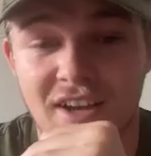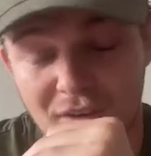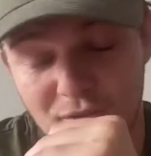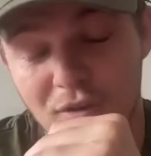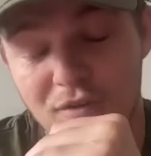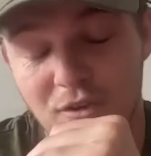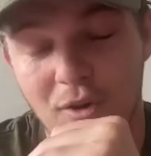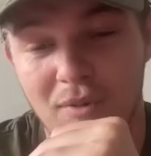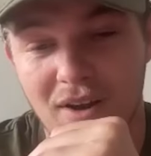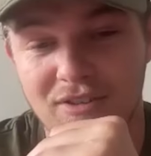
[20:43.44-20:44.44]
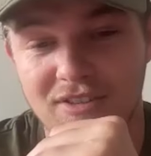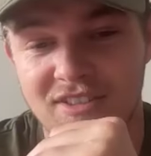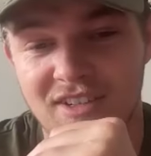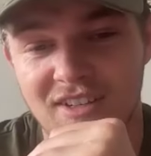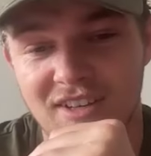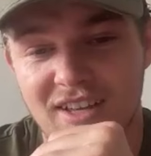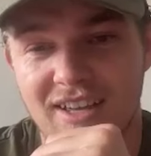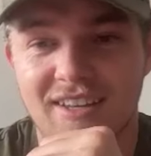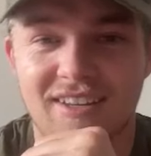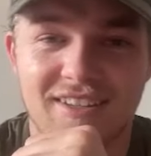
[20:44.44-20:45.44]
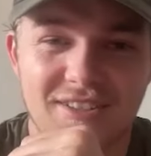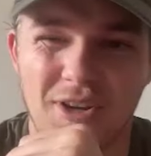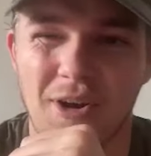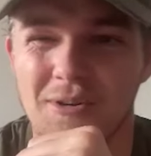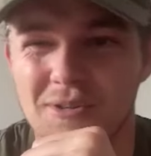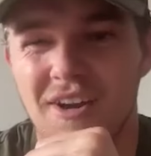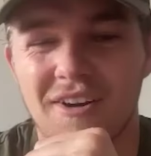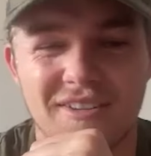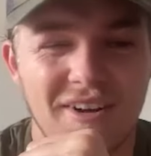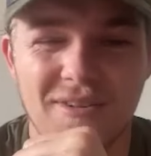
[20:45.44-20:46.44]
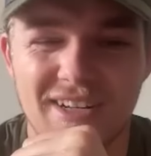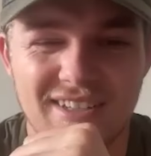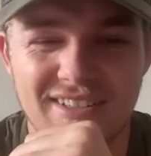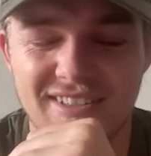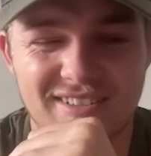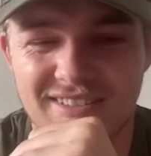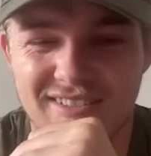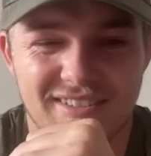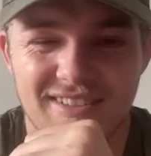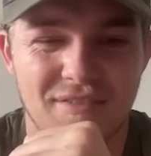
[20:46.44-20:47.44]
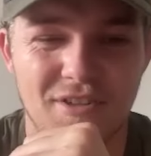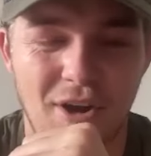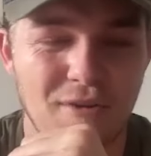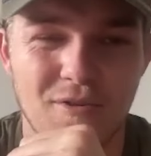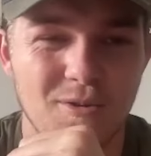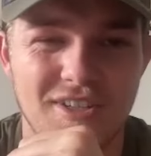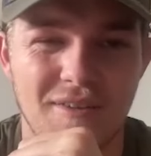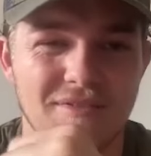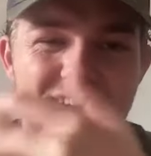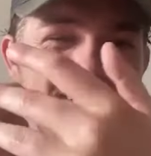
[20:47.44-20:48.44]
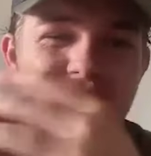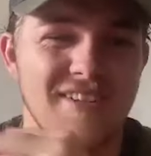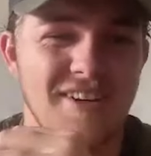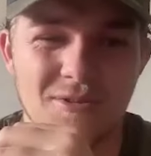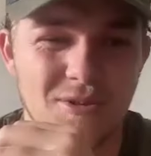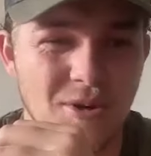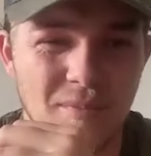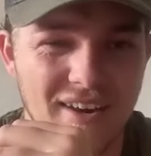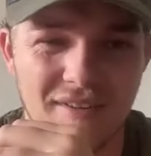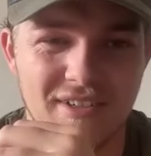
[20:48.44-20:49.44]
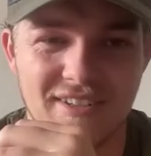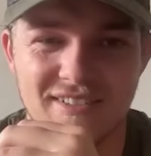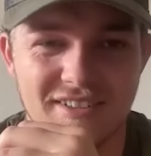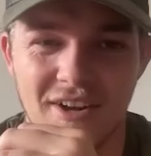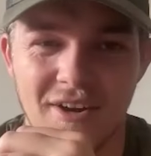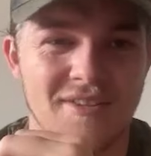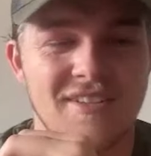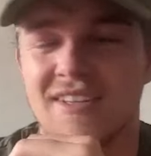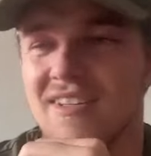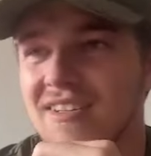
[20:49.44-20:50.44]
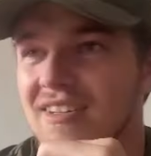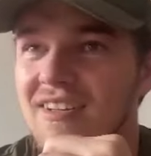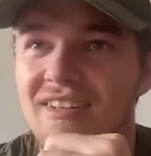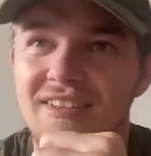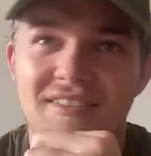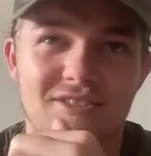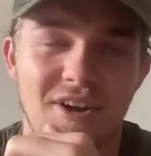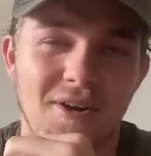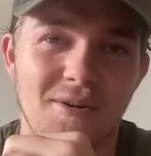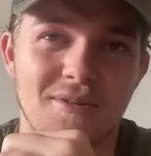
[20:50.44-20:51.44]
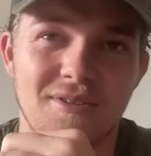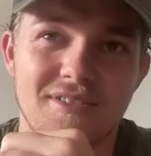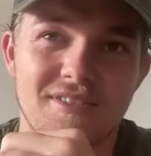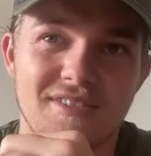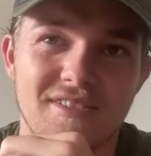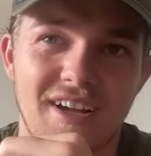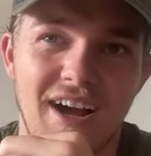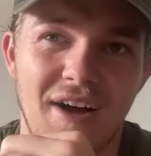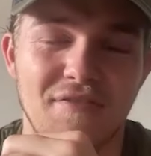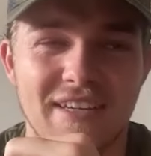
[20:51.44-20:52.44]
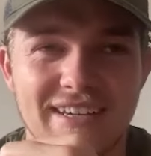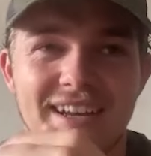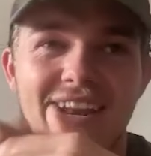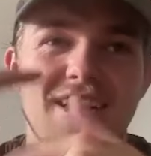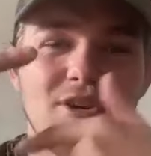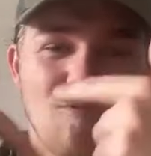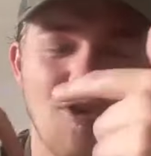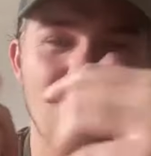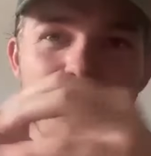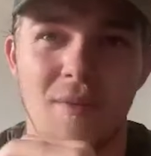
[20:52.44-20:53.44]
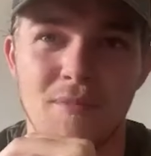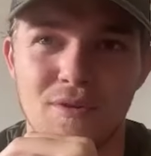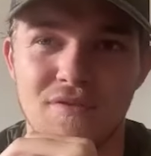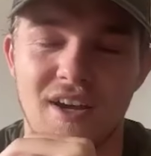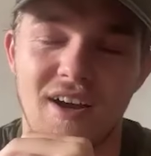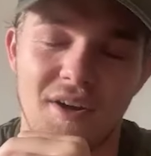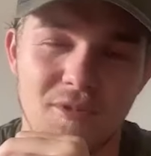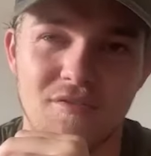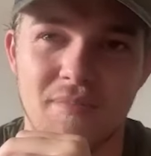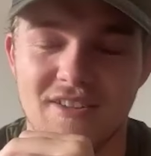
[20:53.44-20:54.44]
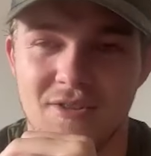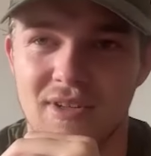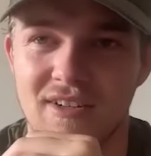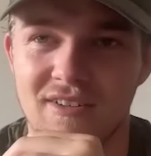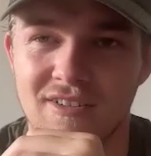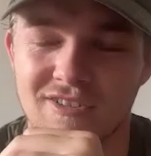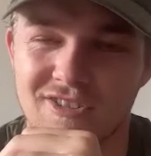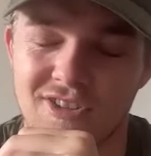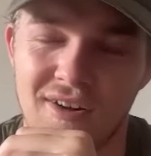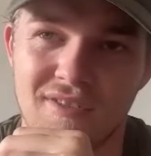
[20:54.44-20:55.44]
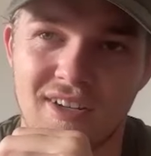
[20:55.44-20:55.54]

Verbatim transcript: I've got four brothers. So you know, you don't really. If you go through something, you don't. You don't talk about nothing, you know. So, I think later on when I moved out and I moved back to England and stuff,